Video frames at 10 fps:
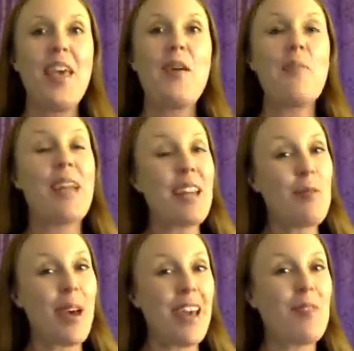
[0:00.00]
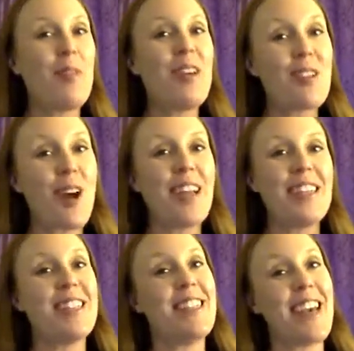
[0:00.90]
But anyway, we are
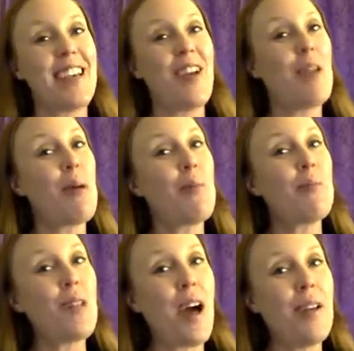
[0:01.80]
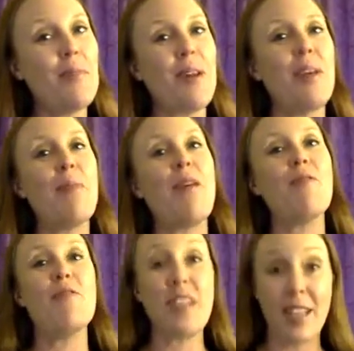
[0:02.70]
talking today not about plot, but
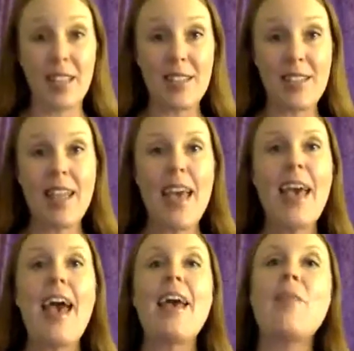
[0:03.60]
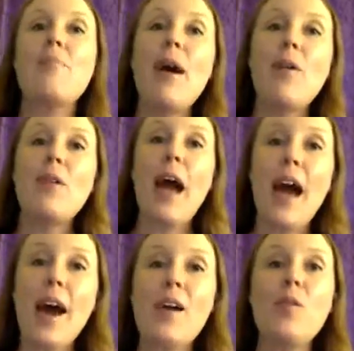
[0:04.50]
about villains and about
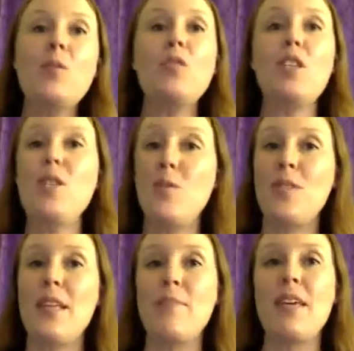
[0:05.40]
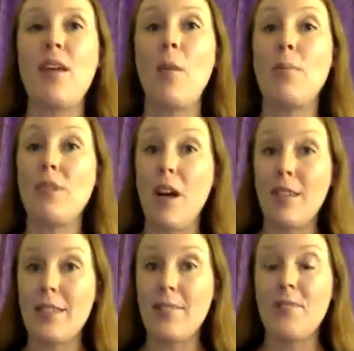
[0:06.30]
how to use them in our
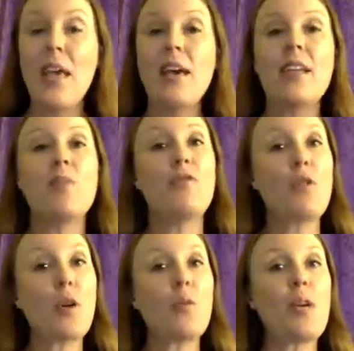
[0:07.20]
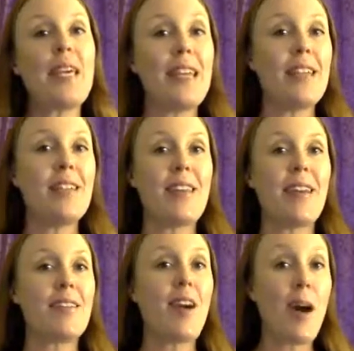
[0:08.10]
plots. Now, before we get into
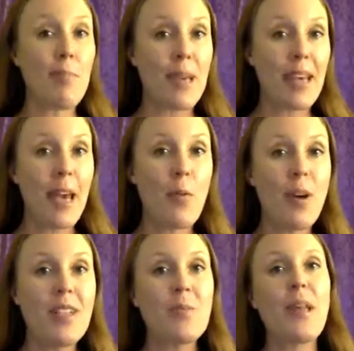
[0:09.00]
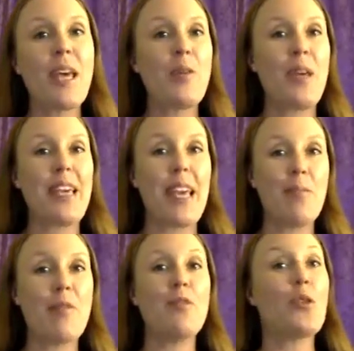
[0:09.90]
that topic, I want to play a quick
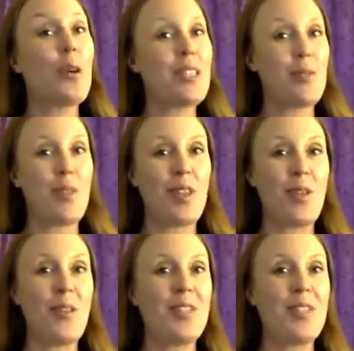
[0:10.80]
game of choices with you.